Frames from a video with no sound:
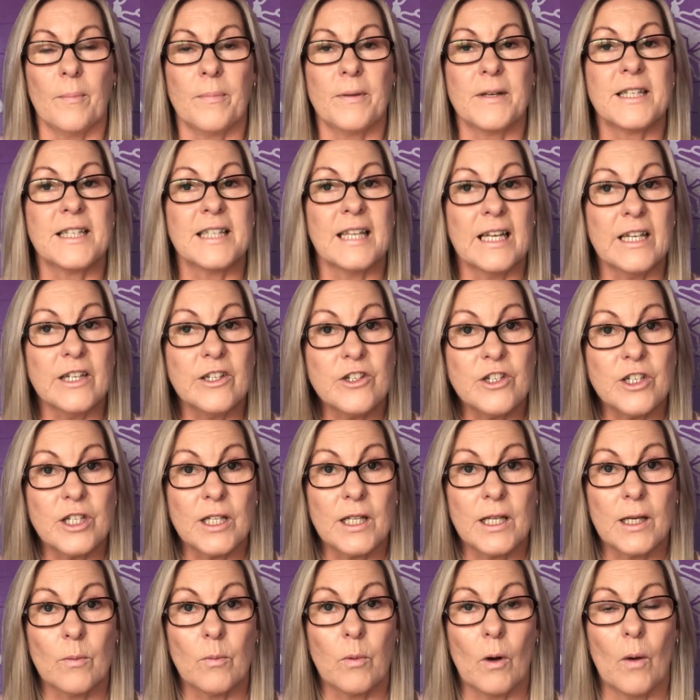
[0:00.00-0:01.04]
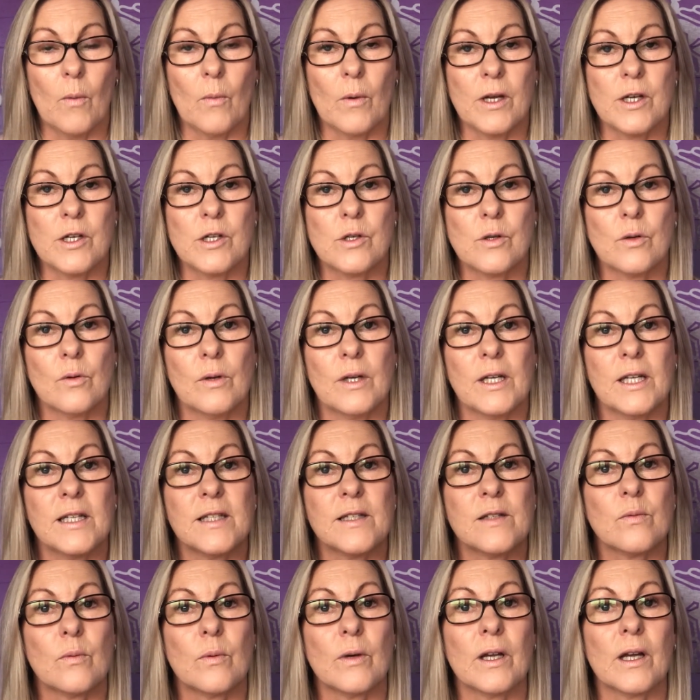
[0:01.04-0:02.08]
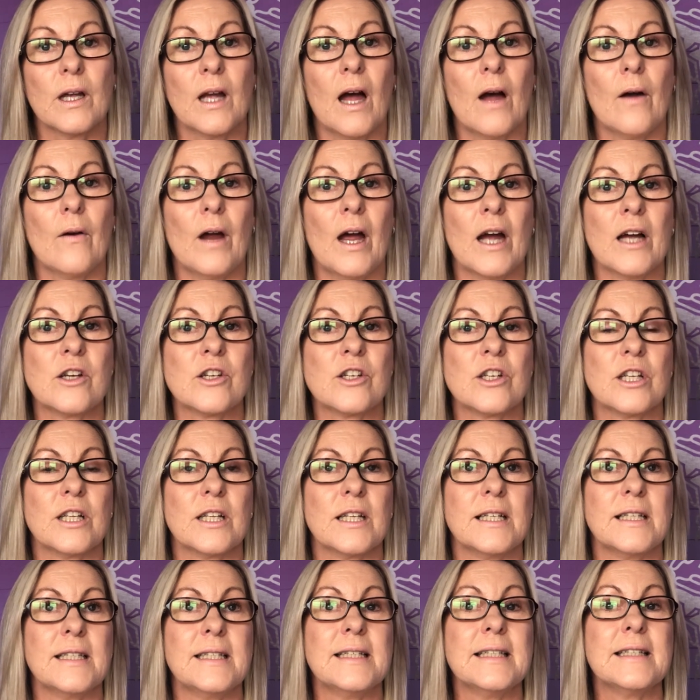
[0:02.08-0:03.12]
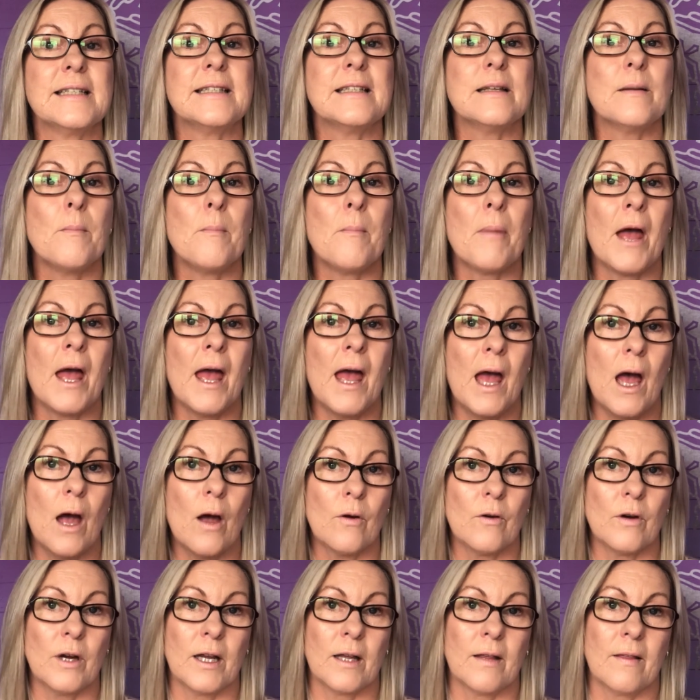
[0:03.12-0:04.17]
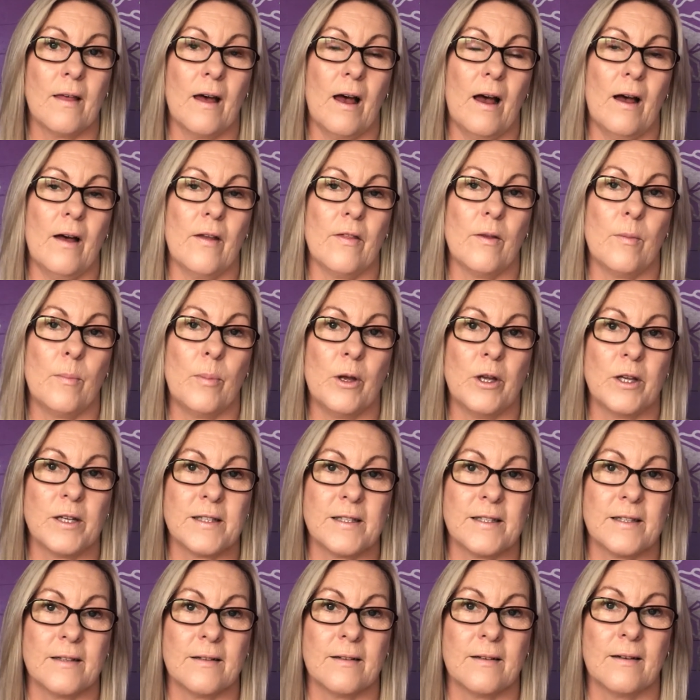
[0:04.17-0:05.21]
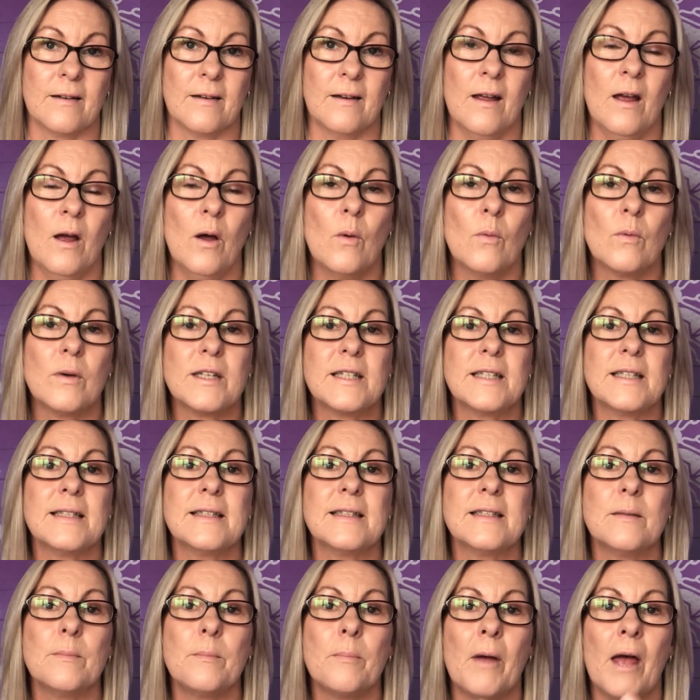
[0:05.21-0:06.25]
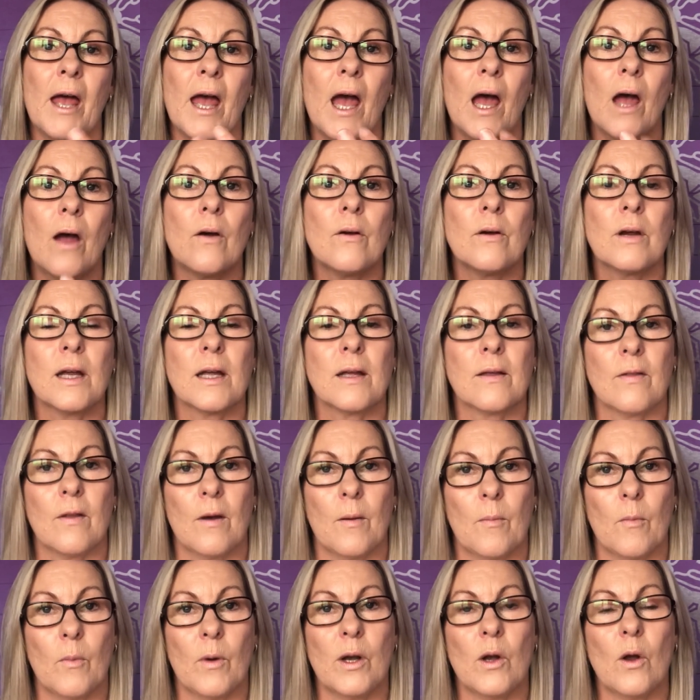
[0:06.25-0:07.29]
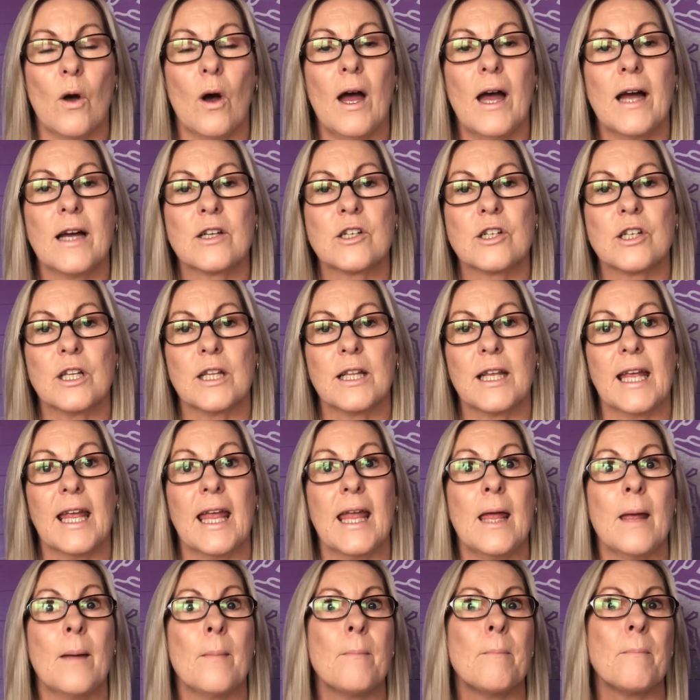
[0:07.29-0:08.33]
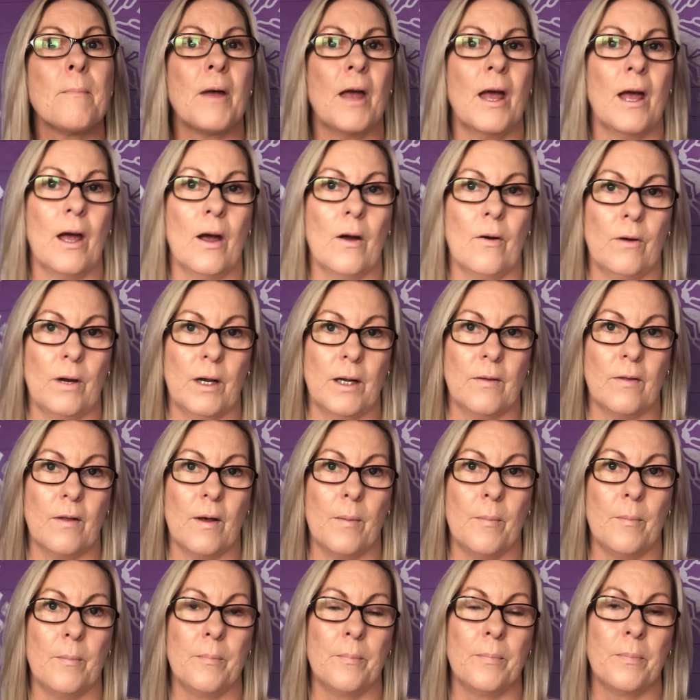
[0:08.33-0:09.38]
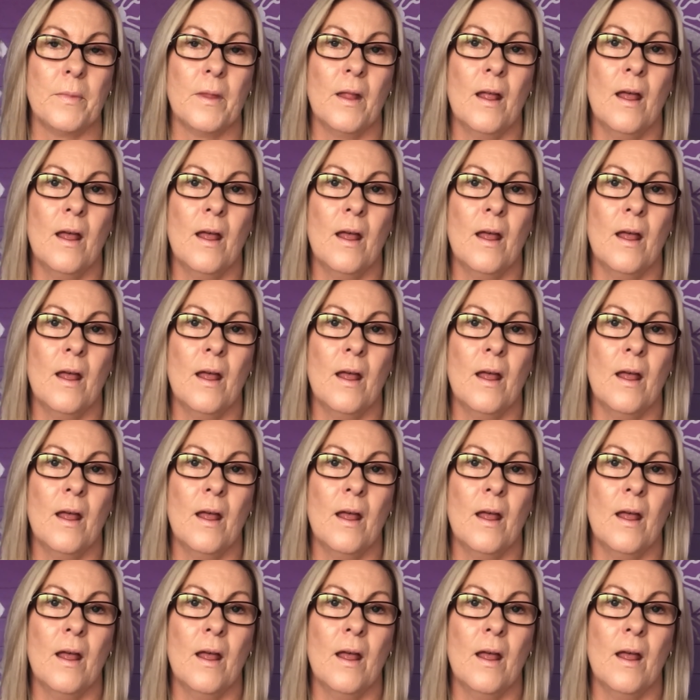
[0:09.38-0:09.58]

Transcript: potentially what we're doing is we are actually disempowering that other person. We're disempowering them. We're not actually empowering them.